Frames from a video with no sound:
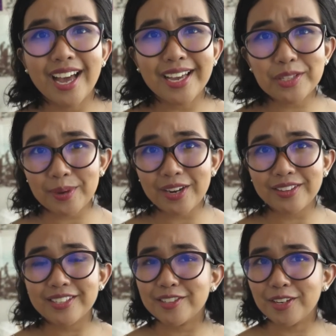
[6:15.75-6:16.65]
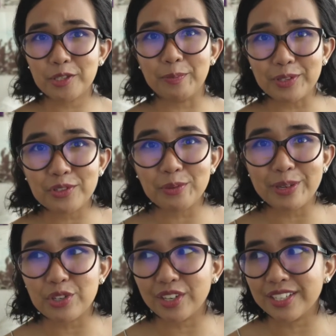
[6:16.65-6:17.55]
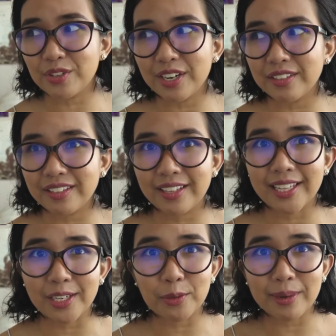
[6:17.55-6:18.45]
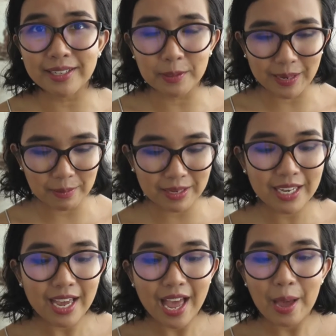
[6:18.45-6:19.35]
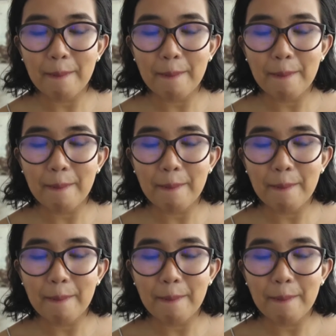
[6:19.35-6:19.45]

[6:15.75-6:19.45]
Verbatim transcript: I swear, this is not sponsored by Jergens or anything, like nobody's paying me,